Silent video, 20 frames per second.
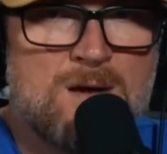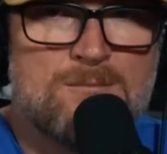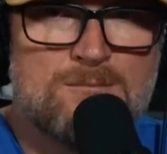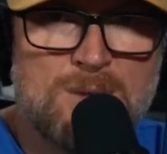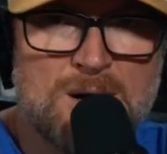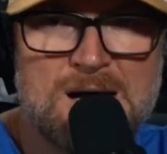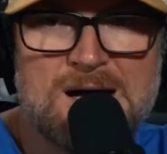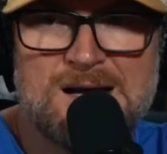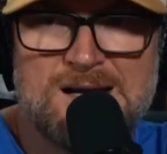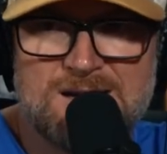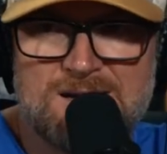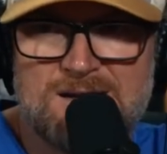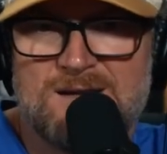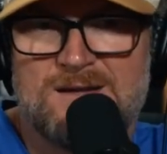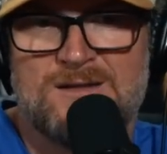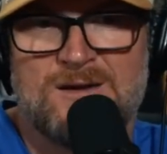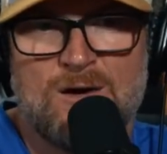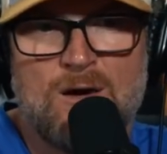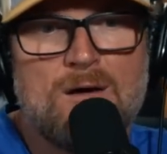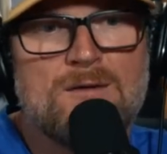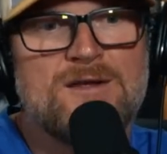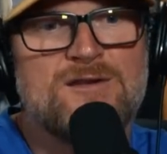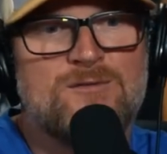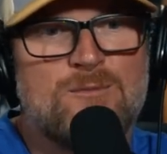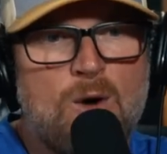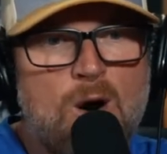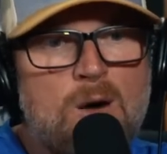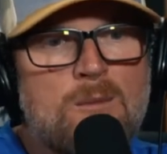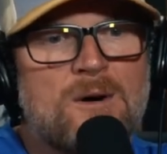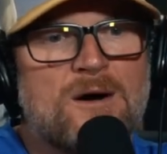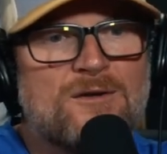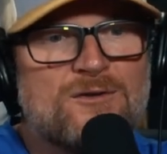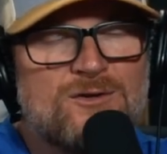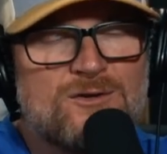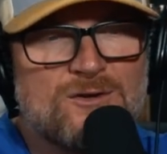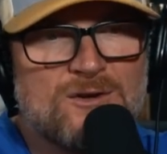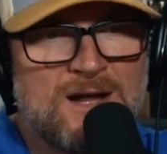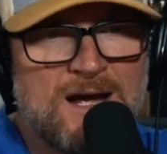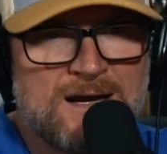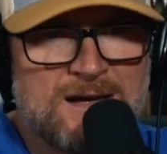but there are these
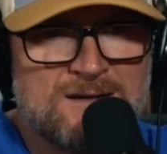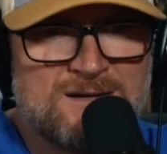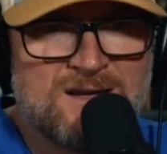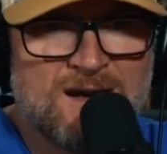moments, like at